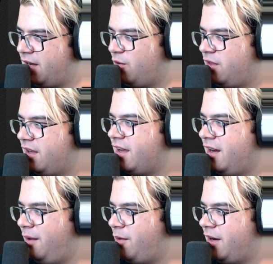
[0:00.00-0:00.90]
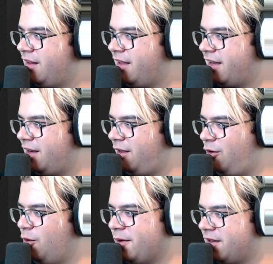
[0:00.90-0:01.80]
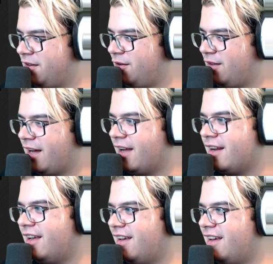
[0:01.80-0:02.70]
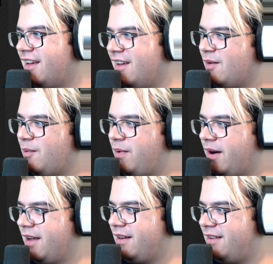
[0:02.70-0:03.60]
I don't think anybody, like any human, could do that. But